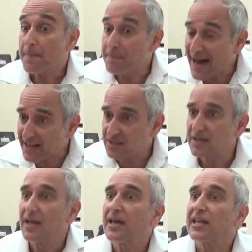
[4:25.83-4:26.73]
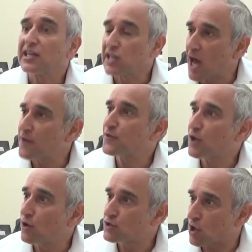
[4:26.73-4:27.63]
But life
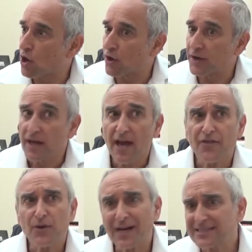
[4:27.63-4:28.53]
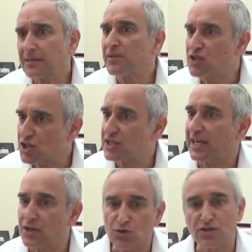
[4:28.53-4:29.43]
goes on. There are some
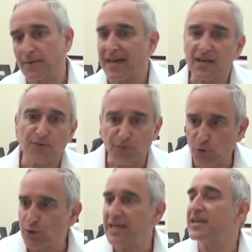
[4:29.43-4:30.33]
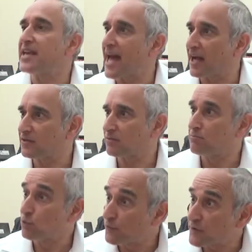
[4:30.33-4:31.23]
logistic issues of getting food in and out,
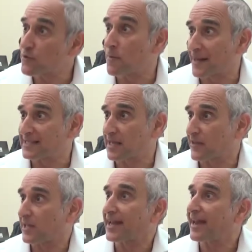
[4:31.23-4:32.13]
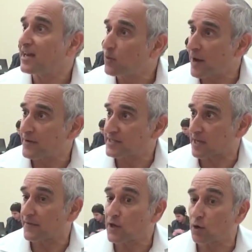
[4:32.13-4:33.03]
moving from one place to the other, like anywhere
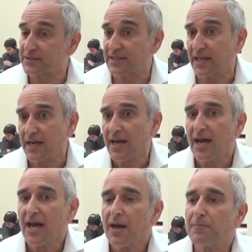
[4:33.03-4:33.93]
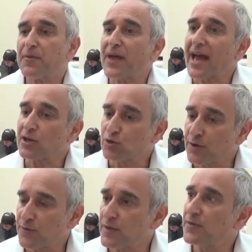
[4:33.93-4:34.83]
inside the old city. But they are
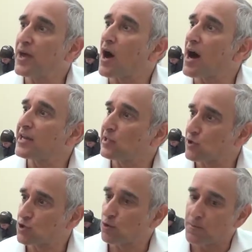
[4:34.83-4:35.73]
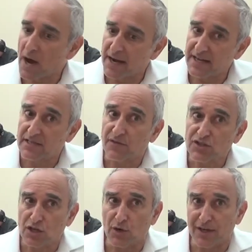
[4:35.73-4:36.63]
driven, they're ideological pioneers of this
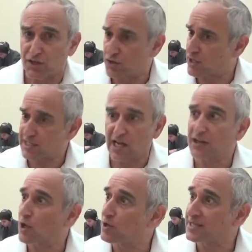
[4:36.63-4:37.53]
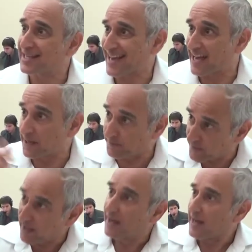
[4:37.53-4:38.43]
generation, just like those that came
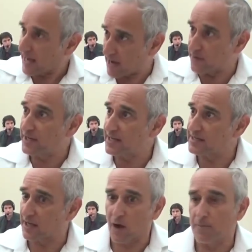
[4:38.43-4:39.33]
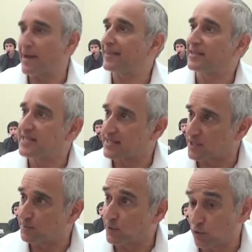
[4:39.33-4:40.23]
100 years ago and make the
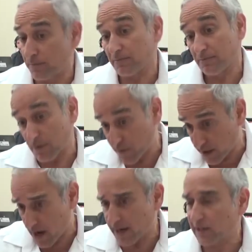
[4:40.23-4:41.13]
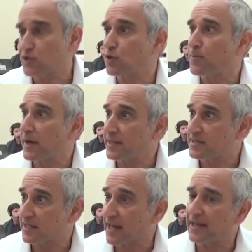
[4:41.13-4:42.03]
deserts bloom. We've got ideological pioneers
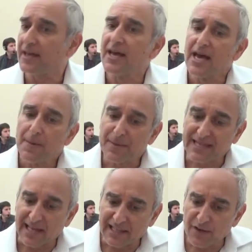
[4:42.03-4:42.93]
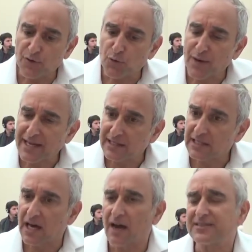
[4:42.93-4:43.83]
today, but they live regular
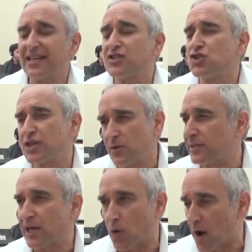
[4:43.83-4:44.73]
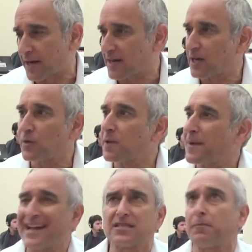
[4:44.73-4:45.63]
lives. It's generally quiet. I don't want
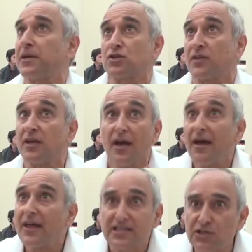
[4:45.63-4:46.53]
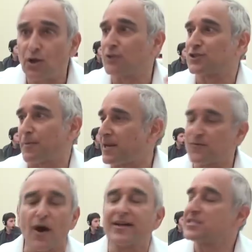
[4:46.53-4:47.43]
to paint a picture that it's non-stop under
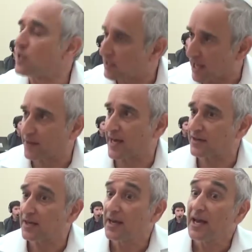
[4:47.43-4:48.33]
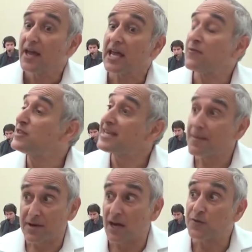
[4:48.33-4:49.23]
fire. It's not like that. Even the
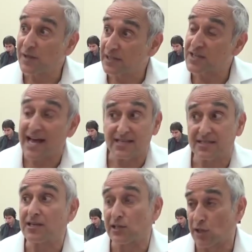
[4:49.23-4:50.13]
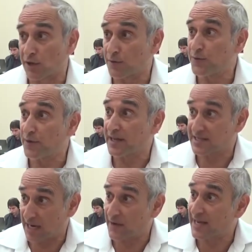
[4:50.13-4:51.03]
Yemenite village that has seen a lot of
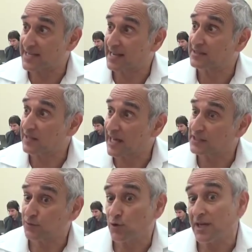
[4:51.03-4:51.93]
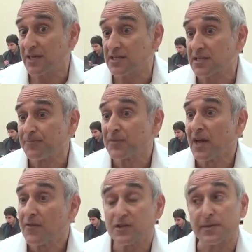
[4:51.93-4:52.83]
terror attacks in the last few years,
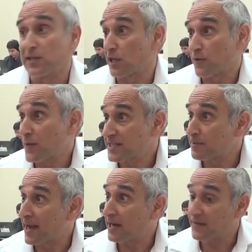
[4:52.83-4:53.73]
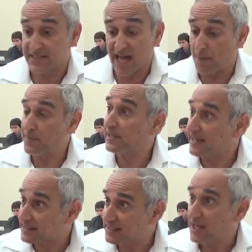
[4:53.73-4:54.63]
there's been a lot of arrests made. There's now
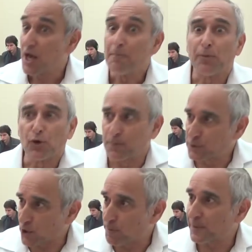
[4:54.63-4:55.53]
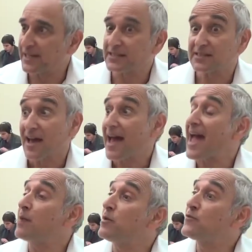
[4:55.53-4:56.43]
police, border patrol police,
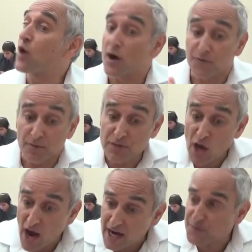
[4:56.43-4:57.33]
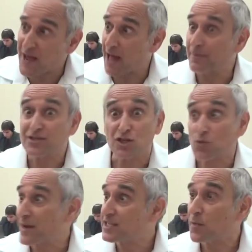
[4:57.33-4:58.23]
and we've gone from 9 families to
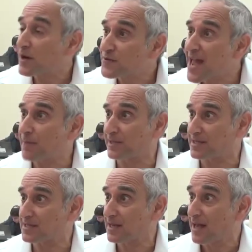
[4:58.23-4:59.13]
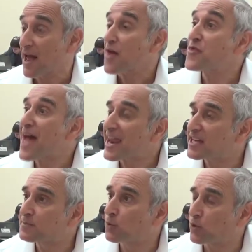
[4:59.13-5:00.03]
21 families. That
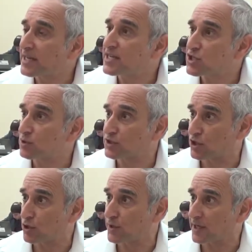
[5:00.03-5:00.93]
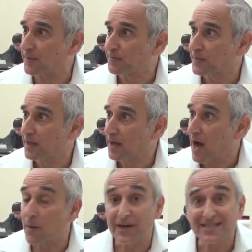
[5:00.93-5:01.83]
has brought additional security.
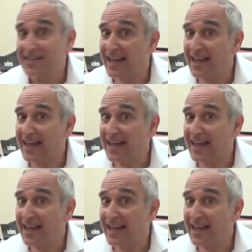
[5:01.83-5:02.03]
I want to tell